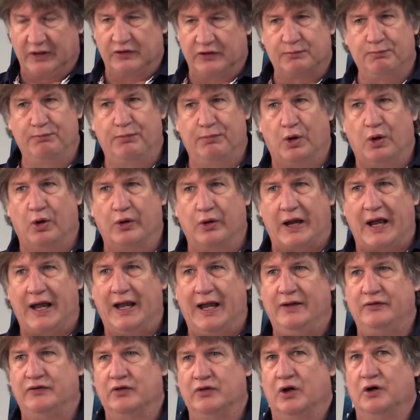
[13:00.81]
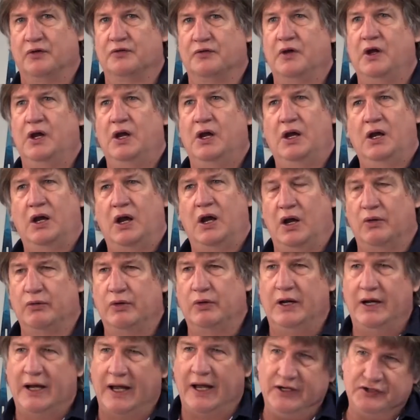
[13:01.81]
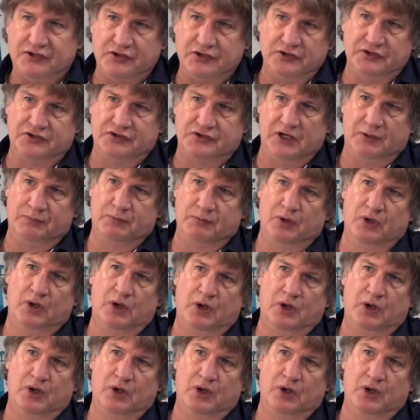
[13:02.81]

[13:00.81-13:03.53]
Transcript: It's born out of a relationship